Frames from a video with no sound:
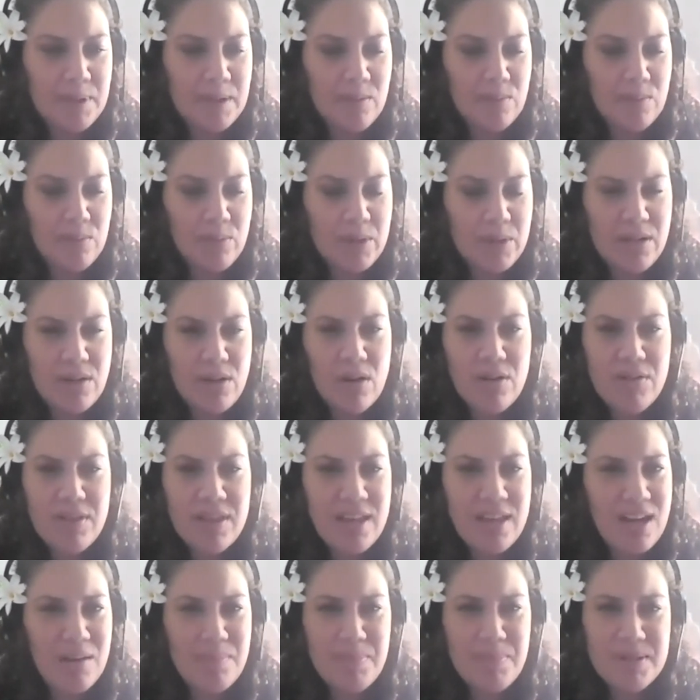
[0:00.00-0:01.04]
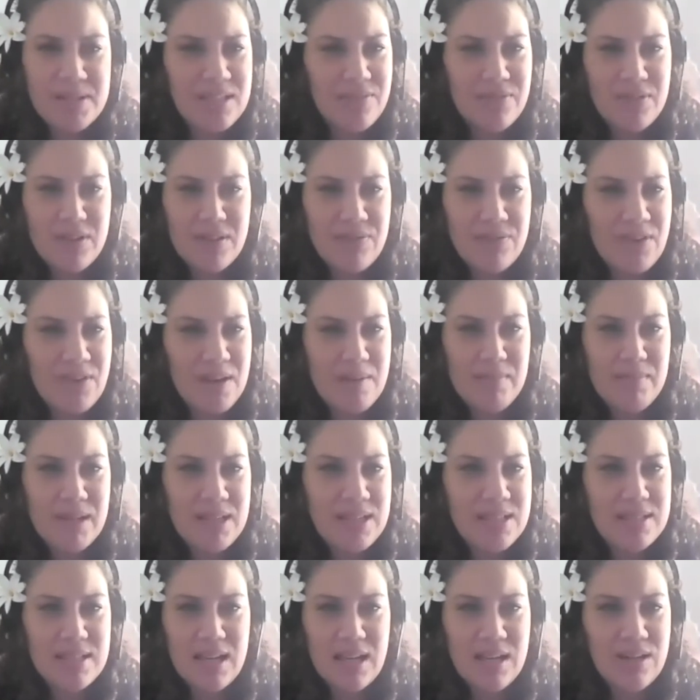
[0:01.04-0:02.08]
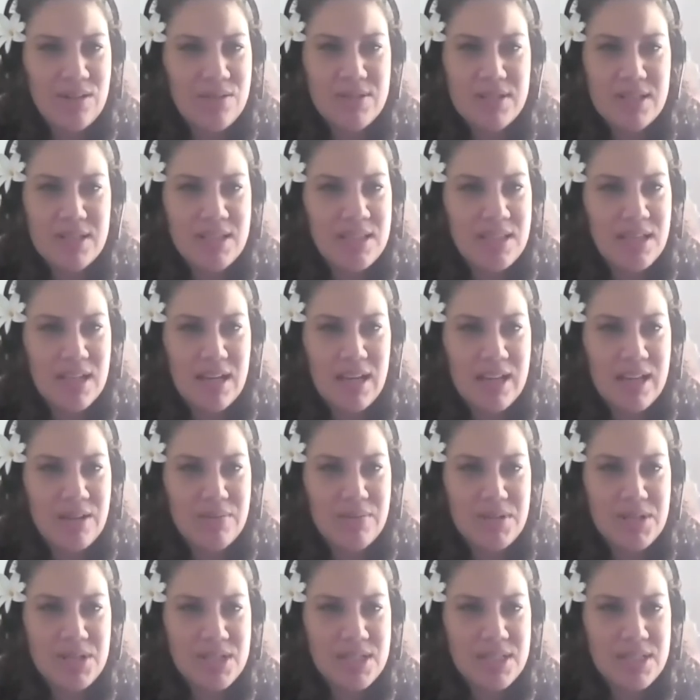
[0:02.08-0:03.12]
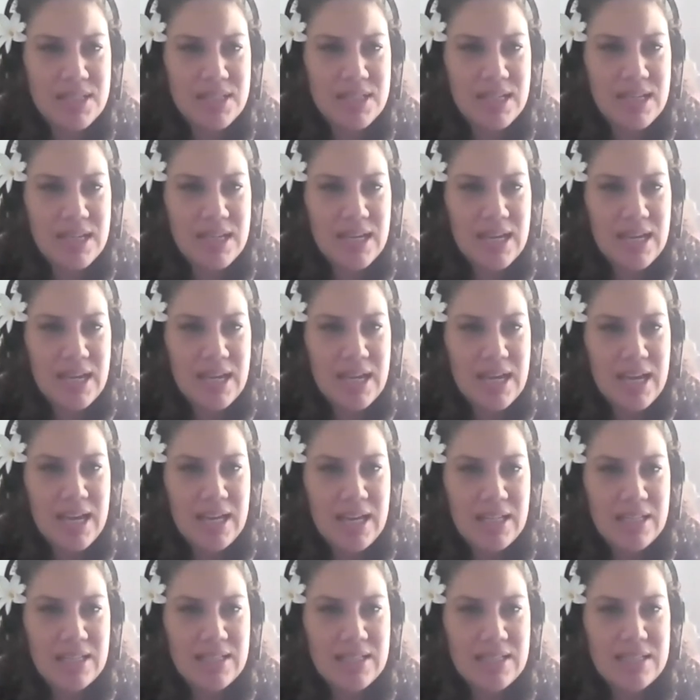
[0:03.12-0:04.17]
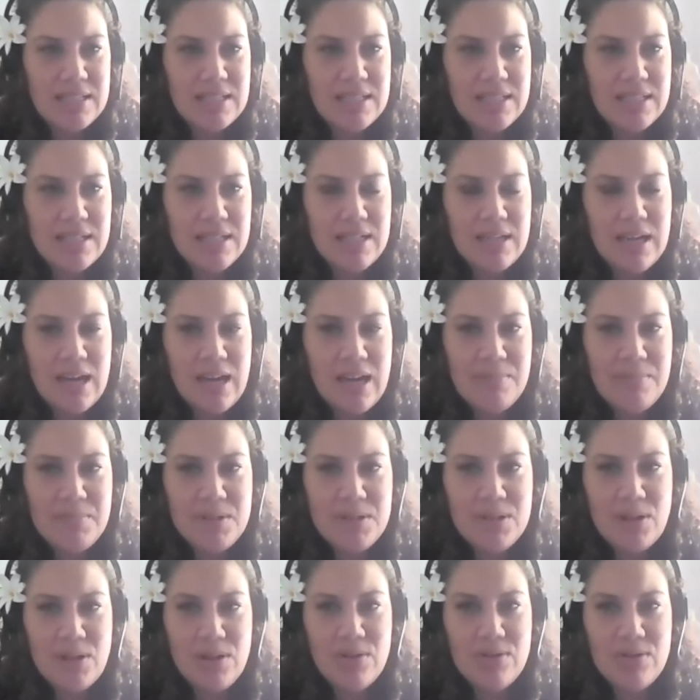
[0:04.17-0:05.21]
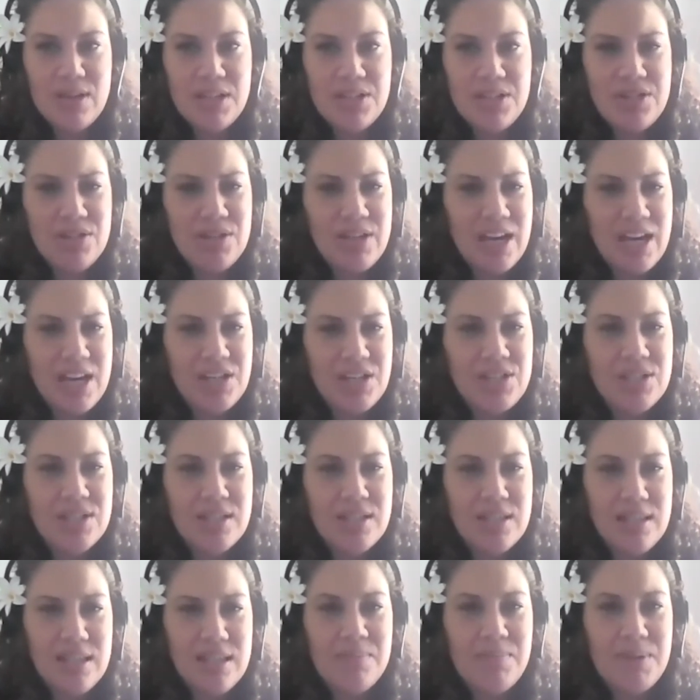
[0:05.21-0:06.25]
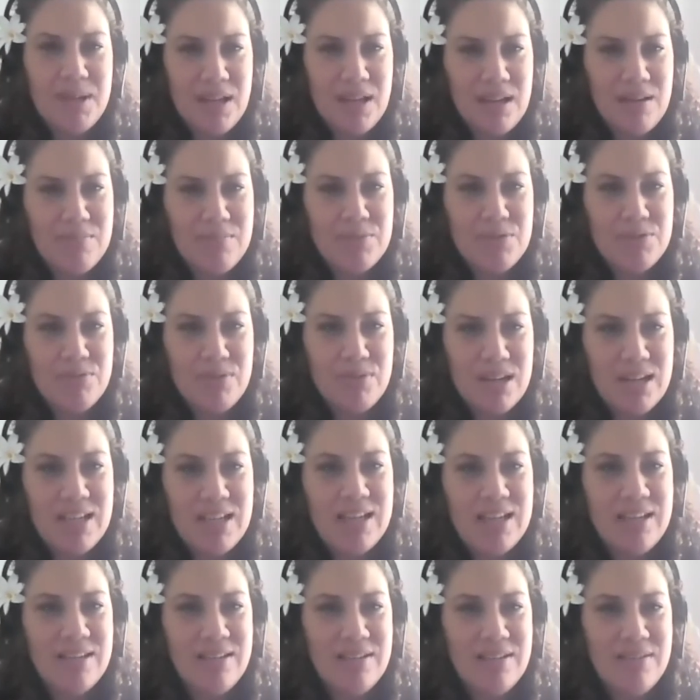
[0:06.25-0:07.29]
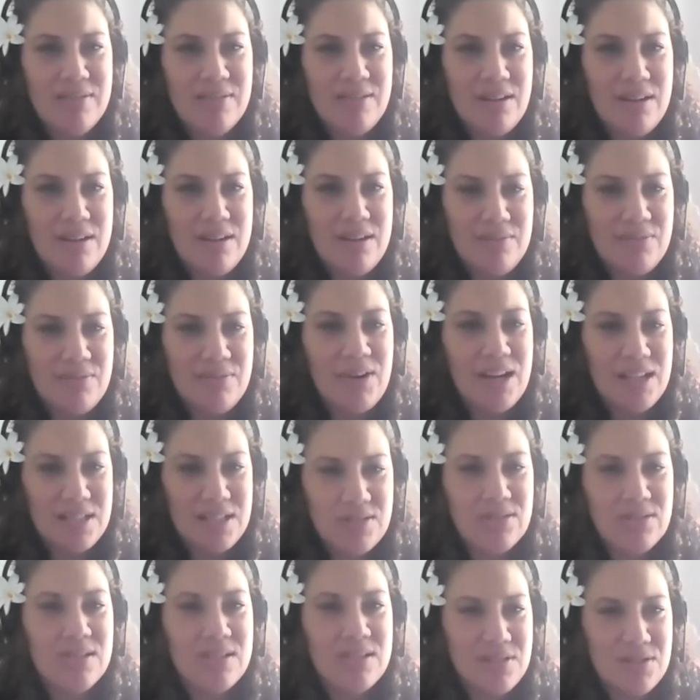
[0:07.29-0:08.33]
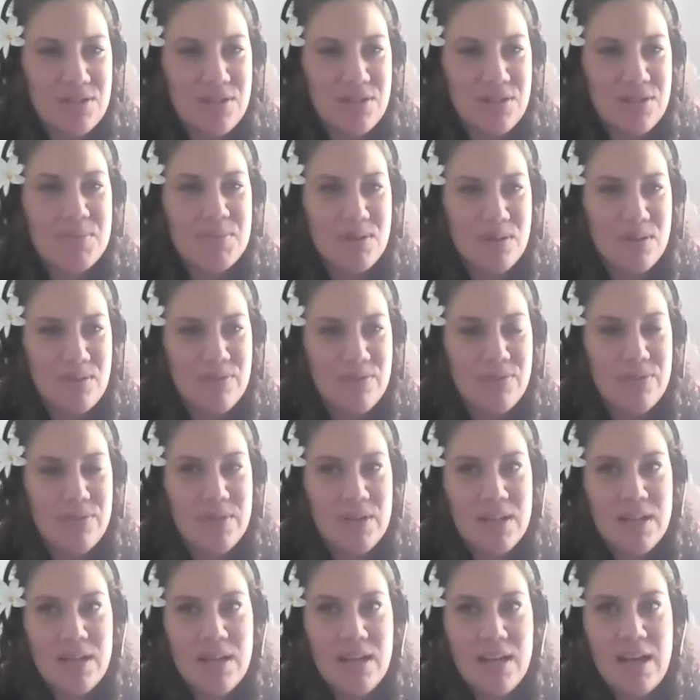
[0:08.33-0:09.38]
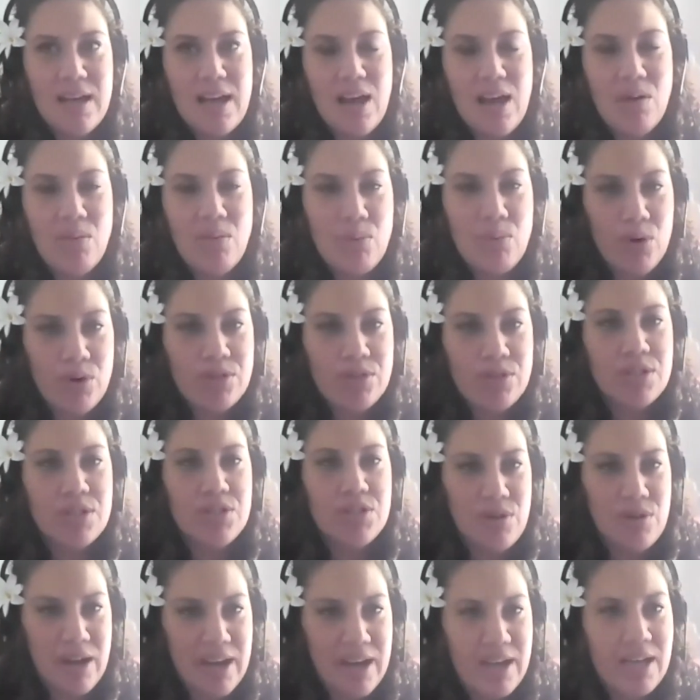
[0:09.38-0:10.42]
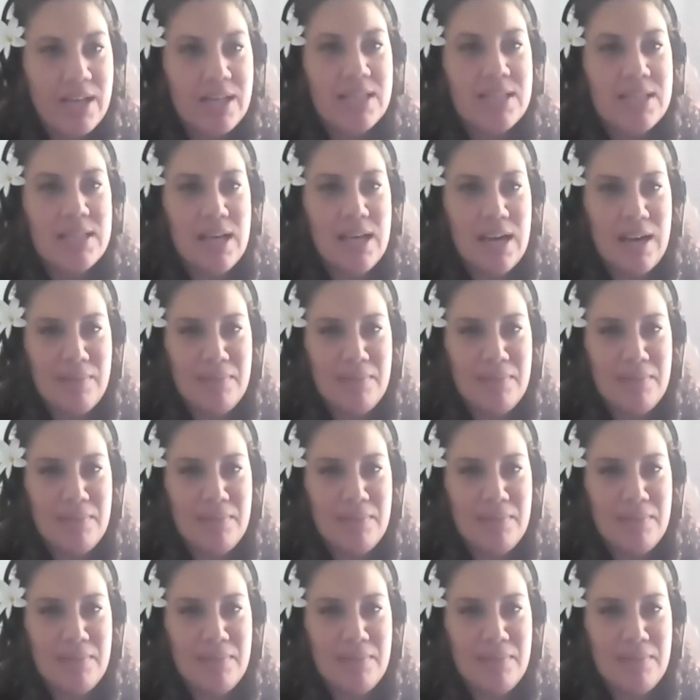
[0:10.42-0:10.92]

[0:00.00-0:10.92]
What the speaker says: we know that our Pacific families are losing their languages, and so education then becomes really vital in terms of our work to try and